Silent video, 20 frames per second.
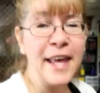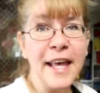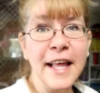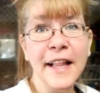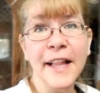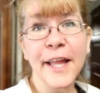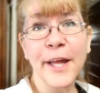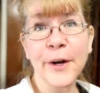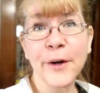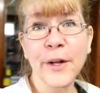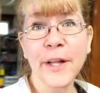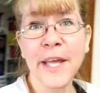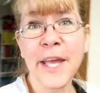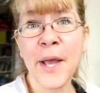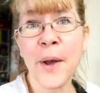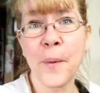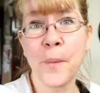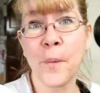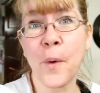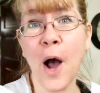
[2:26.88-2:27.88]
he
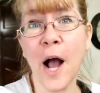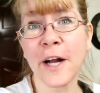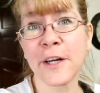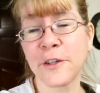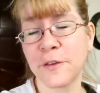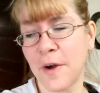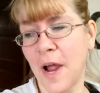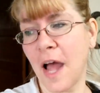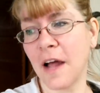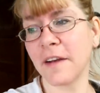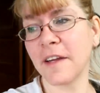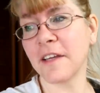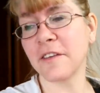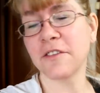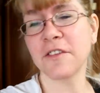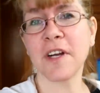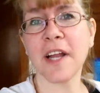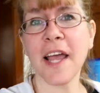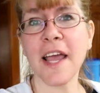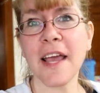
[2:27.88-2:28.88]
literally walked around
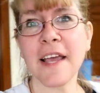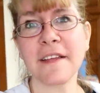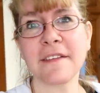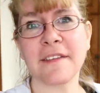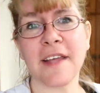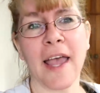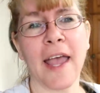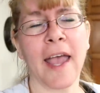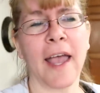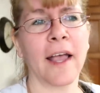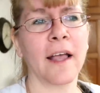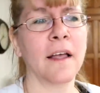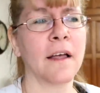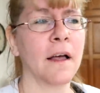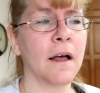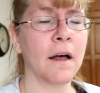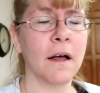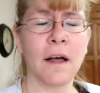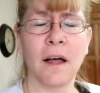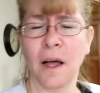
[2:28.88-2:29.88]
yesterday saying,
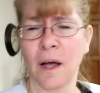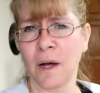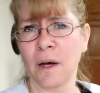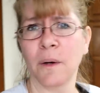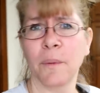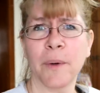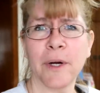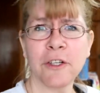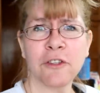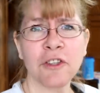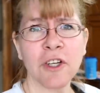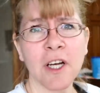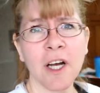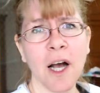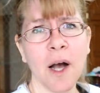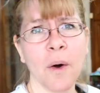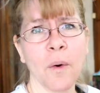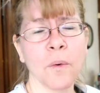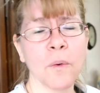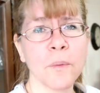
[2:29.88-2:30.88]
where'd you
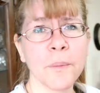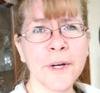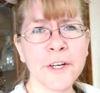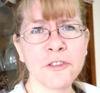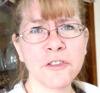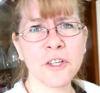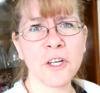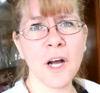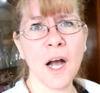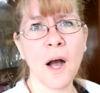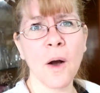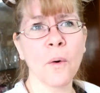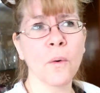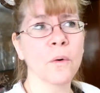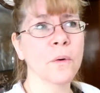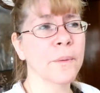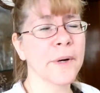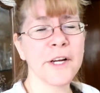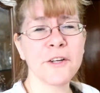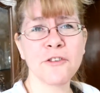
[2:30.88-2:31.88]
go? Where'd you
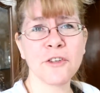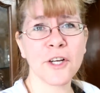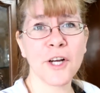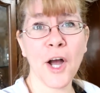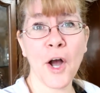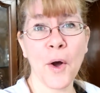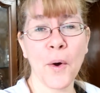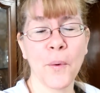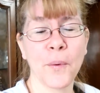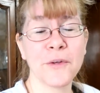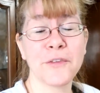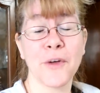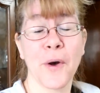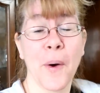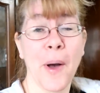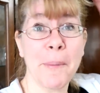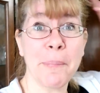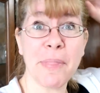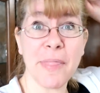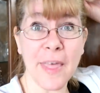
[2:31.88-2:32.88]
go? Where'd you go? So
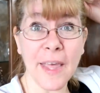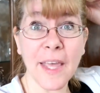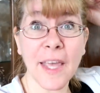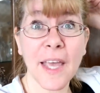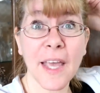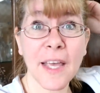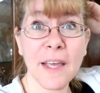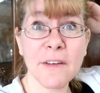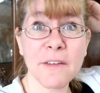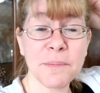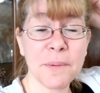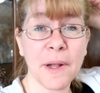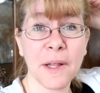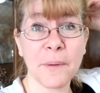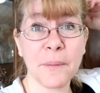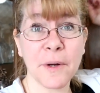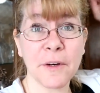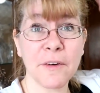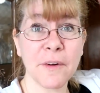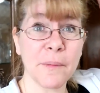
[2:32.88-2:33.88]
I'm thinking he's
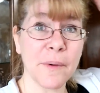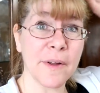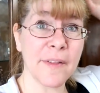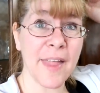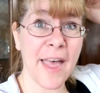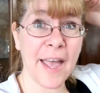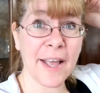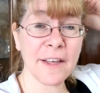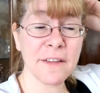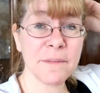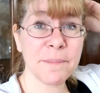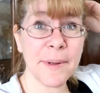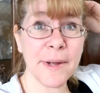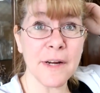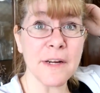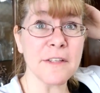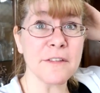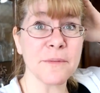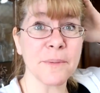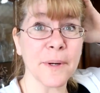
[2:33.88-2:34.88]
probably wondering where in the heck his
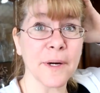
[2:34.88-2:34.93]
parents